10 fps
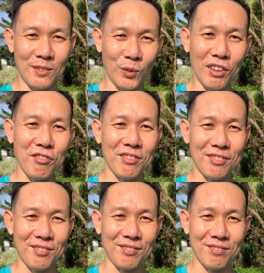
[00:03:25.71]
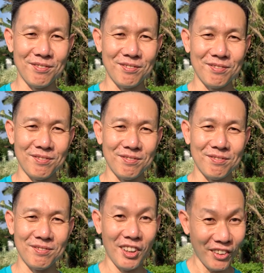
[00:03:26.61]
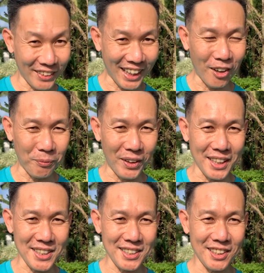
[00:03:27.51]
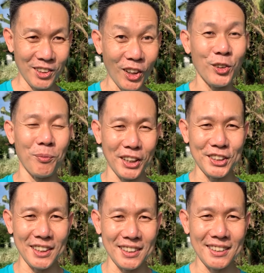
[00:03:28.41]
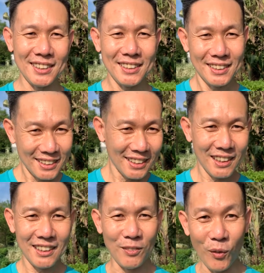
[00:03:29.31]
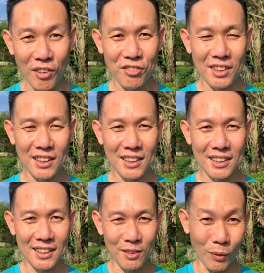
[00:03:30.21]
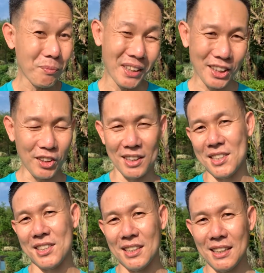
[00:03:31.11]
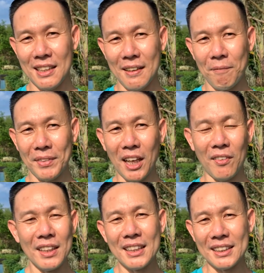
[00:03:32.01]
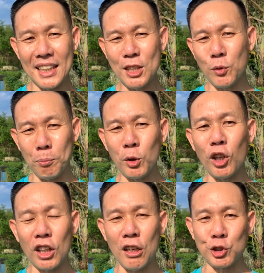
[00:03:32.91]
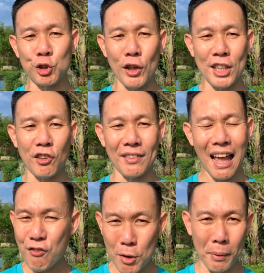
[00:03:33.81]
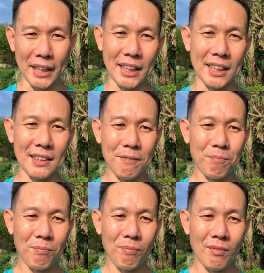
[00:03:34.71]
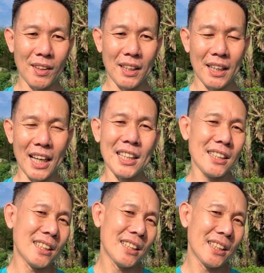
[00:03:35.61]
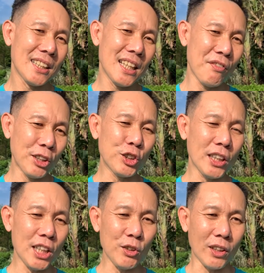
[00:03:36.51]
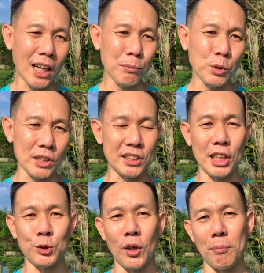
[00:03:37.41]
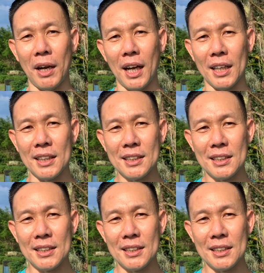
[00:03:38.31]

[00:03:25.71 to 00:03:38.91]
worth around the kind of price, not to mention worth $1 million. Now, this will put a lot of stress on everybody, and eventually you'll come to a stage whereby